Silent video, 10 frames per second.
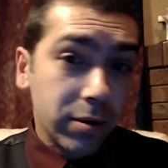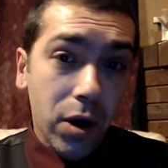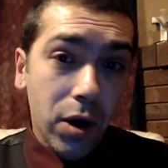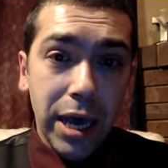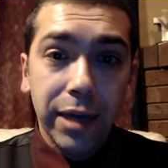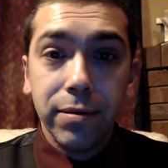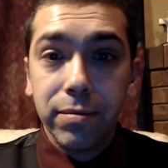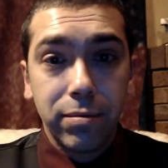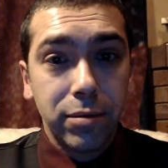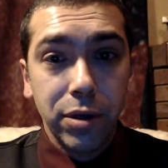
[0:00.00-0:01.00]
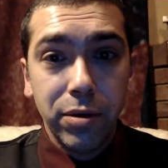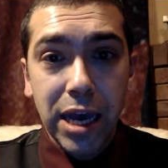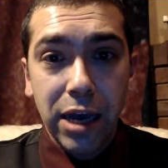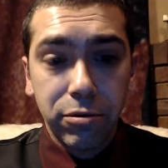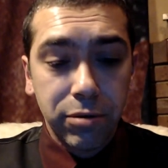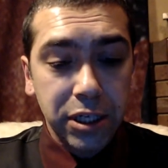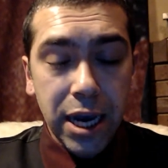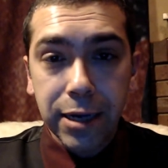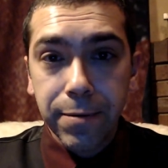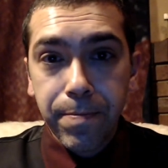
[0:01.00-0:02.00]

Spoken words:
go ahead, do the Eldredge knot.